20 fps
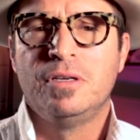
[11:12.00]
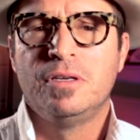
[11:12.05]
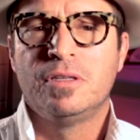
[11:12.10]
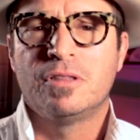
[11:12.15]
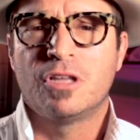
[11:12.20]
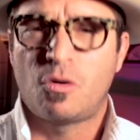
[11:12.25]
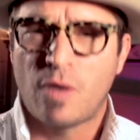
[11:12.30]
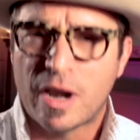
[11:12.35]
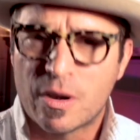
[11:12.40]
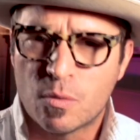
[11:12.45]

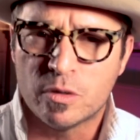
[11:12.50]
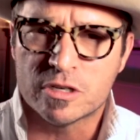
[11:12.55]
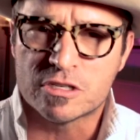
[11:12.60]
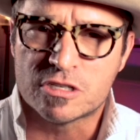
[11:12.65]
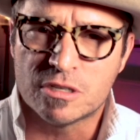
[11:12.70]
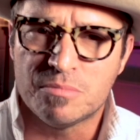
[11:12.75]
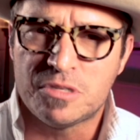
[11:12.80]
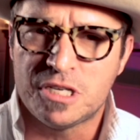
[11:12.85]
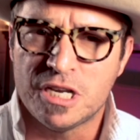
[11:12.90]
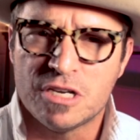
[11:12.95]
the great
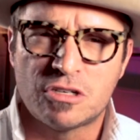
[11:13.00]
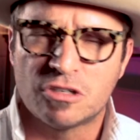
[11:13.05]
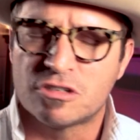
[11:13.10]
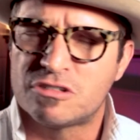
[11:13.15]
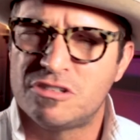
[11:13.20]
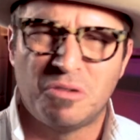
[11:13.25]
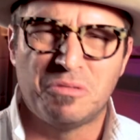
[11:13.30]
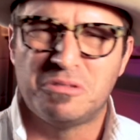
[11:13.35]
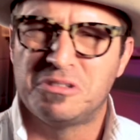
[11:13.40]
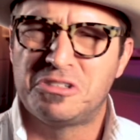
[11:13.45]
wisdom teachers
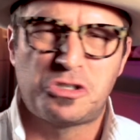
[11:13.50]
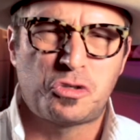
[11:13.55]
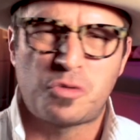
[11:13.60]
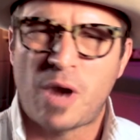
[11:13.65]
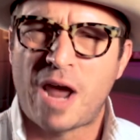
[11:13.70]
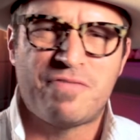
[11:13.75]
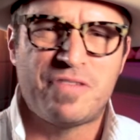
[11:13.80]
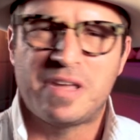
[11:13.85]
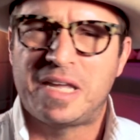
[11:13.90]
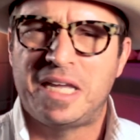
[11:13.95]
don't
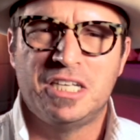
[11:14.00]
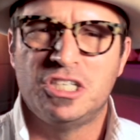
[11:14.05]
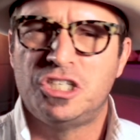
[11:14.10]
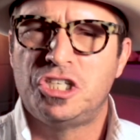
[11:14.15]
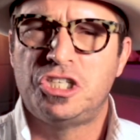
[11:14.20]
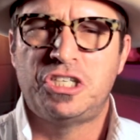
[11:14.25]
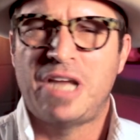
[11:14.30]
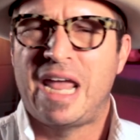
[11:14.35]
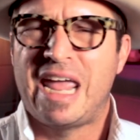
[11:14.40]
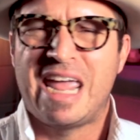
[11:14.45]
traffic in
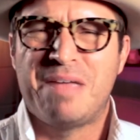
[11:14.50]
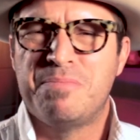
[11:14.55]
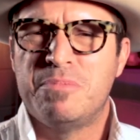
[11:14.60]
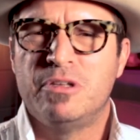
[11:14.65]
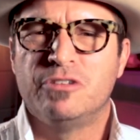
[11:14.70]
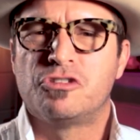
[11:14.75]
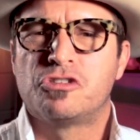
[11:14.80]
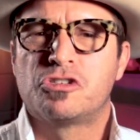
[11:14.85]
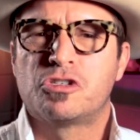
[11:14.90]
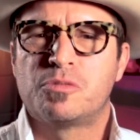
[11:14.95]
shame
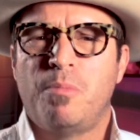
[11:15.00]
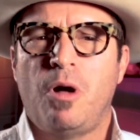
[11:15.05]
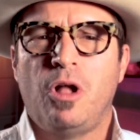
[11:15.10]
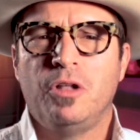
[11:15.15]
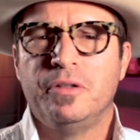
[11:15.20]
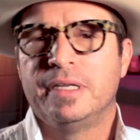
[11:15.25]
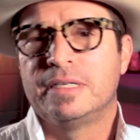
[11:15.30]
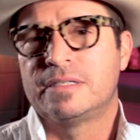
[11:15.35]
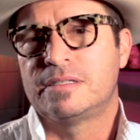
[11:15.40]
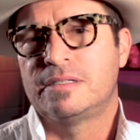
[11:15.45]
and
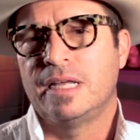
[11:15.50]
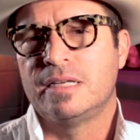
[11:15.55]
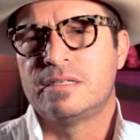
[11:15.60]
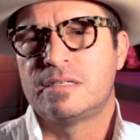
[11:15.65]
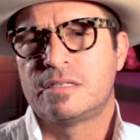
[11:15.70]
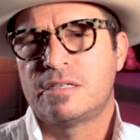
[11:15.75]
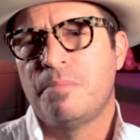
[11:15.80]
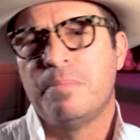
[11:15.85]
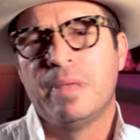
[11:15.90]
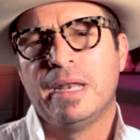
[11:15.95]
smallness. They
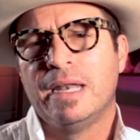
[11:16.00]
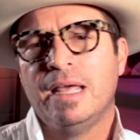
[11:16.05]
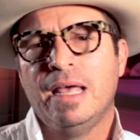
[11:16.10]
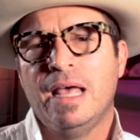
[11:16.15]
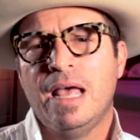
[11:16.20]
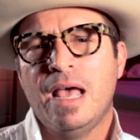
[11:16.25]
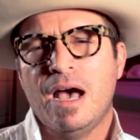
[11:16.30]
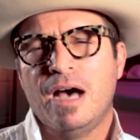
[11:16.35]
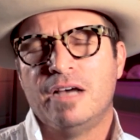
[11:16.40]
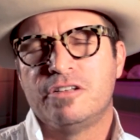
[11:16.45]
summon
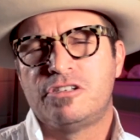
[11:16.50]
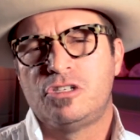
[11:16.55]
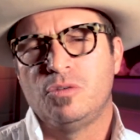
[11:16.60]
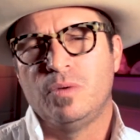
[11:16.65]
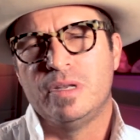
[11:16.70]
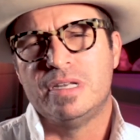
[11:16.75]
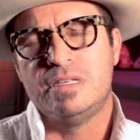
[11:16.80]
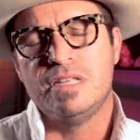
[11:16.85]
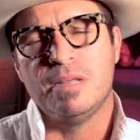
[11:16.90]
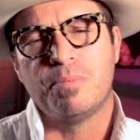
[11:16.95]
us to
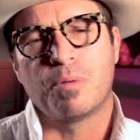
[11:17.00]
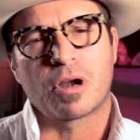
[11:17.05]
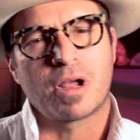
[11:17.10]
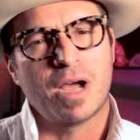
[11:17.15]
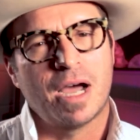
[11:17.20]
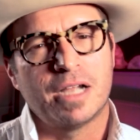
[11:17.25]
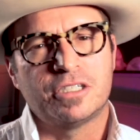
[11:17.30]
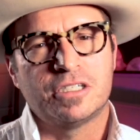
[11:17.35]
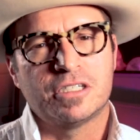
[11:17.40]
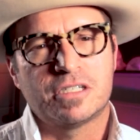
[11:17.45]
a deeper
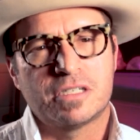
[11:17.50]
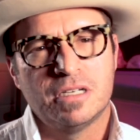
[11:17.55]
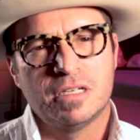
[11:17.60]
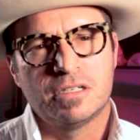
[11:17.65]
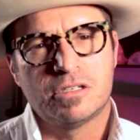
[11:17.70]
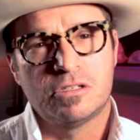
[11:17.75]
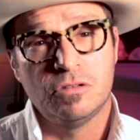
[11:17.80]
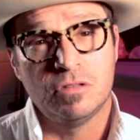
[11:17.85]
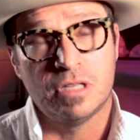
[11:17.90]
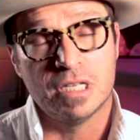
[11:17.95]

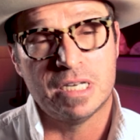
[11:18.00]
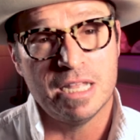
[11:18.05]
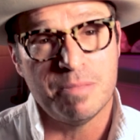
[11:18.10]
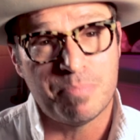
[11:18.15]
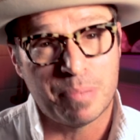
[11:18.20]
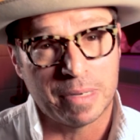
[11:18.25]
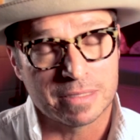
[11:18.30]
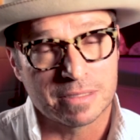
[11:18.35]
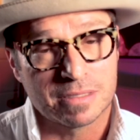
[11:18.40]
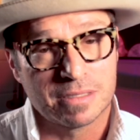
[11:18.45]
consciousness, to the
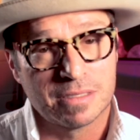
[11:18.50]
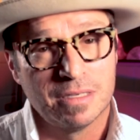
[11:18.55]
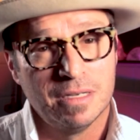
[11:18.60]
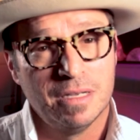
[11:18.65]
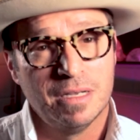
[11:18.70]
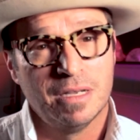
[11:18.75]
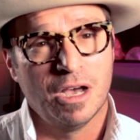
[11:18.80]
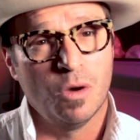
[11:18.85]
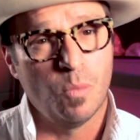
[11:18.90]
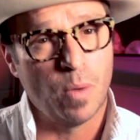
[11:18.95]
deepest
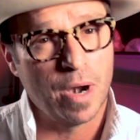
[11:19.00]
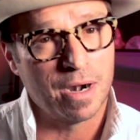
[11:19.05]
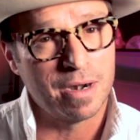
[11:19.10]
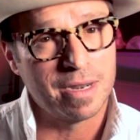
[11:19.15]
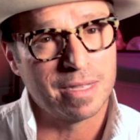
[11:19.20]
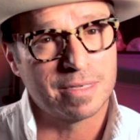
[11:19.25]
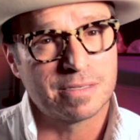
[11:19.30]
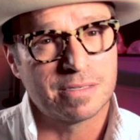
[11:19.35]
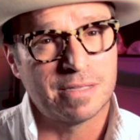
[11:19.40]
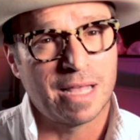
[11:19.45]

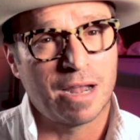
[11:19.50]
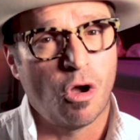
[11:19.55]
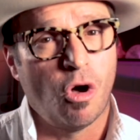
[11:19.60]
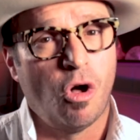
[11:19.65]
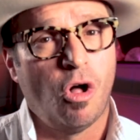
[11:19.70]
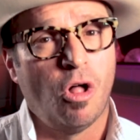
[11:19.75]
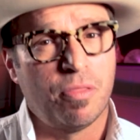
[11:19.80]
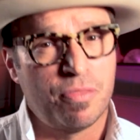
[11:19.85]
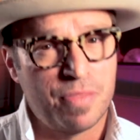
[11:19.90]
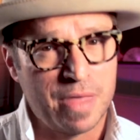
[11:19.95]
awareness that
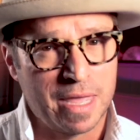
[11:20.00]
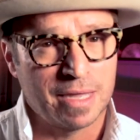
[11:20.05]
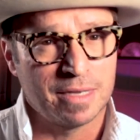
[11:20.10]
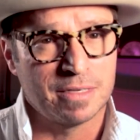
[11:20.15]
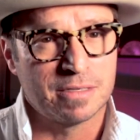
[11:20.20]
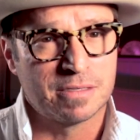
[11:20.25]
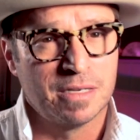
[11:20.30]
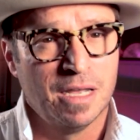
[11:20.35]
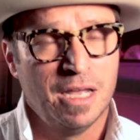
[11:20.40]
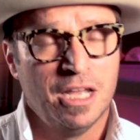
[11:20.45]
all
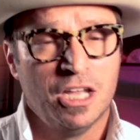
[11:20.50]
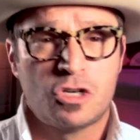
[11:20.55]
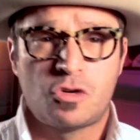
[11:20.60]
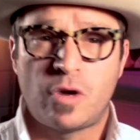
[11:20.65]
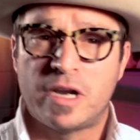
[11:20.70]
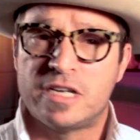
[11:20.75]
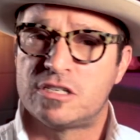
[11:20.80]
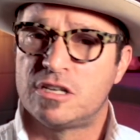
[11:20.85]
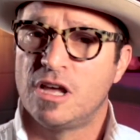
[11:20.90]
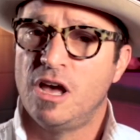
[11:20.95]
things,
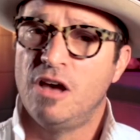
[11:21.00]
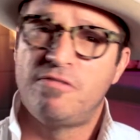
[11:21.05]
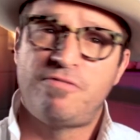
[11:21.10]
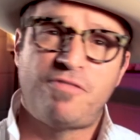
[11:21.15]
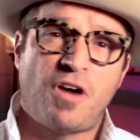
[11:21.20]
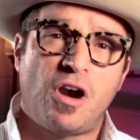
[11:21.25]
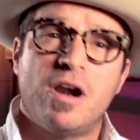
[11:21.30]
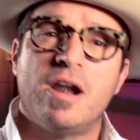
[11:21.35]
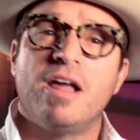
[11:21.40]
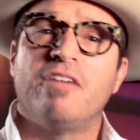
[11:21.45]
traced
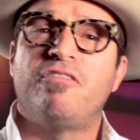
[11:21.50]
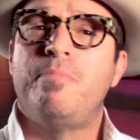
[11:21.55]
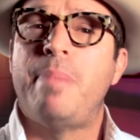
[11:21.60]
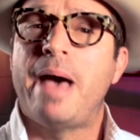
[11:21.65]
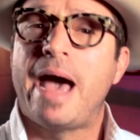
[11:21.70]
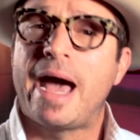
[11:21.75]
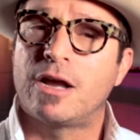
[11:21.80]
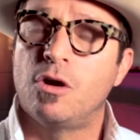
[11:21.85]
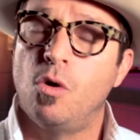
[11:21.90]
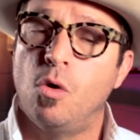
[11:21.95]
far enough
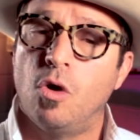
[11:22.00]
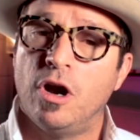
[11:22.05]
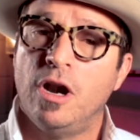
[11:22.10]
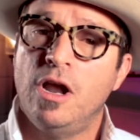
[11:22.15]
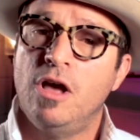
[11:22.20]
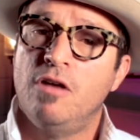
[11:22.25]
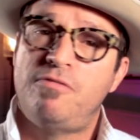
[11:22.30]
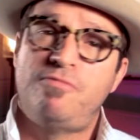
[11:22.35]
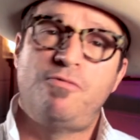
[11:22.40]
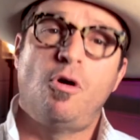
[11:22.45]
back or
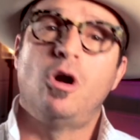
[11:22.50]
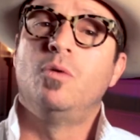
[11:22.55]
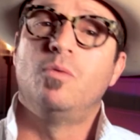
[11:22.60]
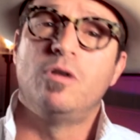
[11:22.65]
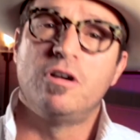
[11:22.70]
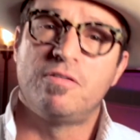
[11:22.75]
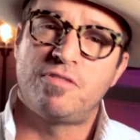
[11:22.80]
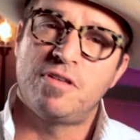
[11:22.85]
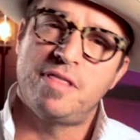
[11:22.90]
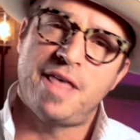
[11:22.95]

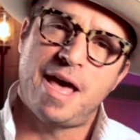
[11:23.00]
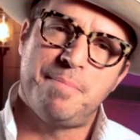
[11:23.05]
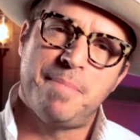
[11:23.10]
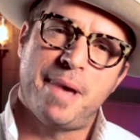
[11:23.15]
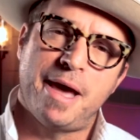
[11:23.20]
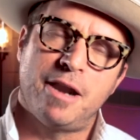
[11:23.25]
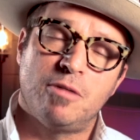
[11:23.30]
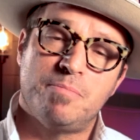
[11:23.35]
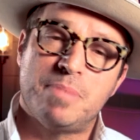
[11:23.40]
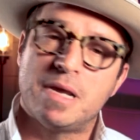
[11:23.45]
forward for that
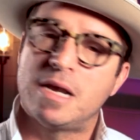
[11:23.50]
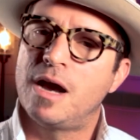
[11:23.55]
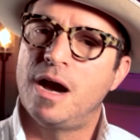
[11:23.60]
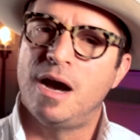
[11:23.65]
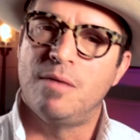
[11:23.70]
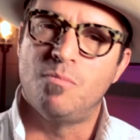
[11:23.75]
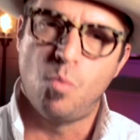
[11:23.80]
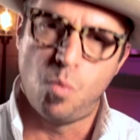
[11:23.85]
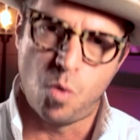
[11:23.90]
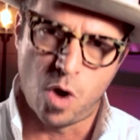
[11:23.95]
matter,
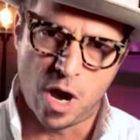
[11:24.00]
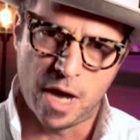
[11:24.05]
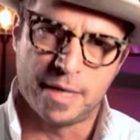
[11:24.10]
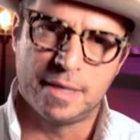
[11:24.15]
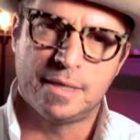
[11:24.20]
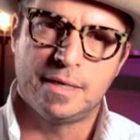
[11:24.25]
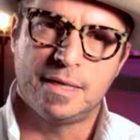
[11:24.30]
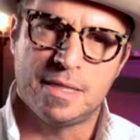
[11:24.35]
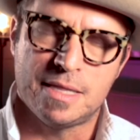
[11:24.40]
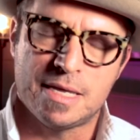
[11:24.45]
become one
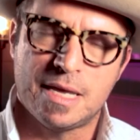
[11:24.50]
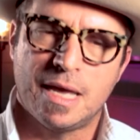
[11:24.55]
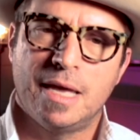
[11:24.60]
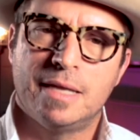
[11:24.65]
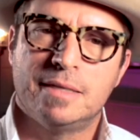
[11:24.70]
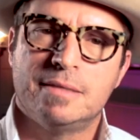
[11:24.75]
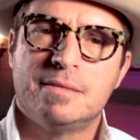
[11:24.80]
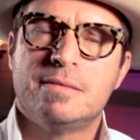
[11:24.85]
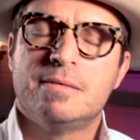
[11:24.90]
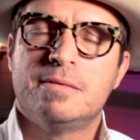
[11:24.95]
in the
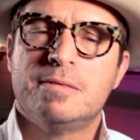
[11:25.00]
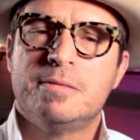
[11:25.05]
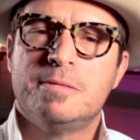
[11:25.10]
end.